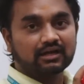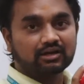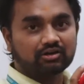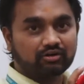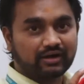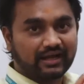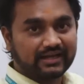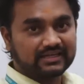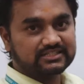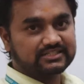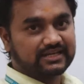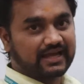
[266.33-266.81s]

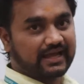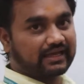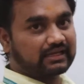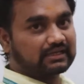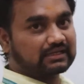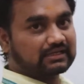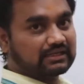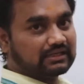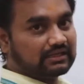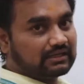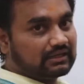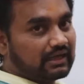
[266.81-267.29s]
right
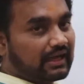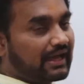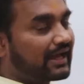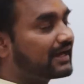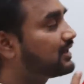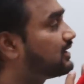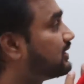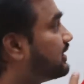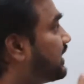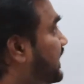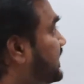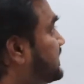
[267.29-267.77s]
angle
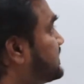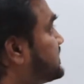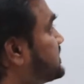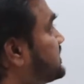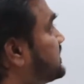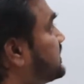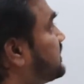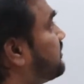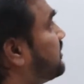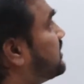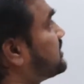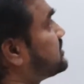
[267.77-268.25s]
at 90
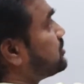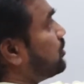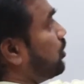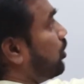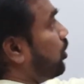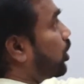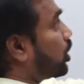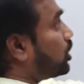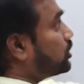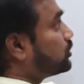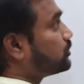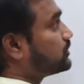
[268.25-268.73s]
degrees
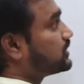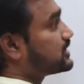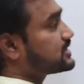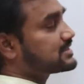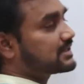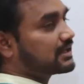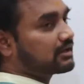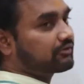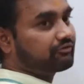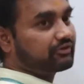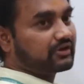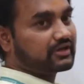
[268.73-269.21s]
onto the
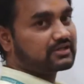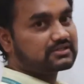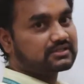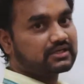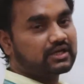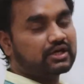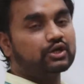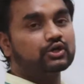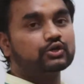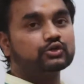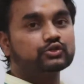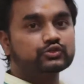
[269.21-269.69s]
surface,